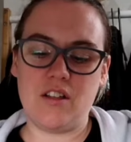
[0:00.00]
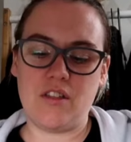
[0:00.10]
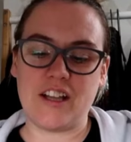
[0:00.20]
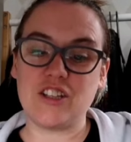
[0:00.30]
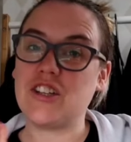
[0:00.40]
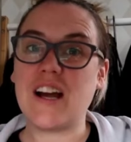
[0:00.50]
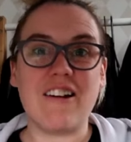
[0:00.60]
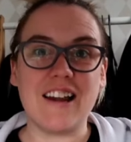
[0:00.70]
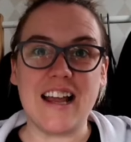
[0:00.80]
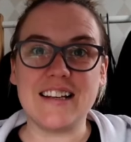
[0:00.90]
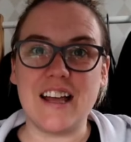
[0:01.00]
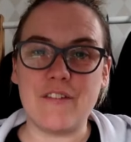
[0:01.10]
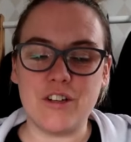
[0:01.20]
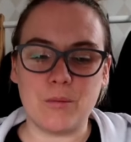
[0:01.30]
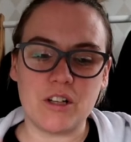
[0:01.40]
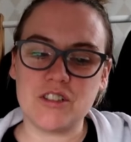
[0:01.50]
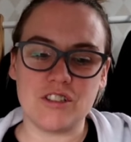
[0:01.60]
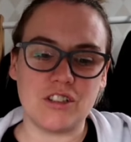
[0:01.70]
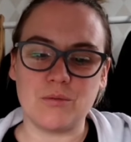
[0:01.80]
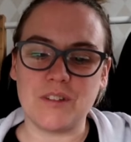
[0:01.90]
thank you Caroline if you're
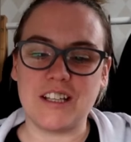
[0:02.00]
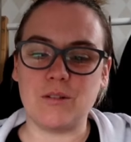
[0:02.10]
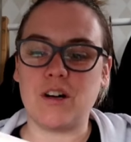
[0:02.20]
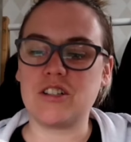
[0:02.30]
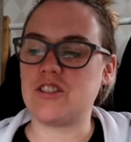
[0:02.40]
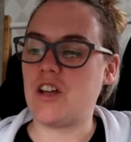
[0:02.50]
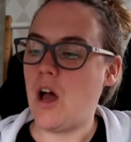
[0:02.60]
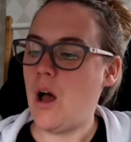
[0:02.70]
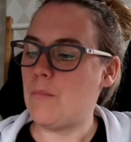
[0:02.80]
watching I don't think you watch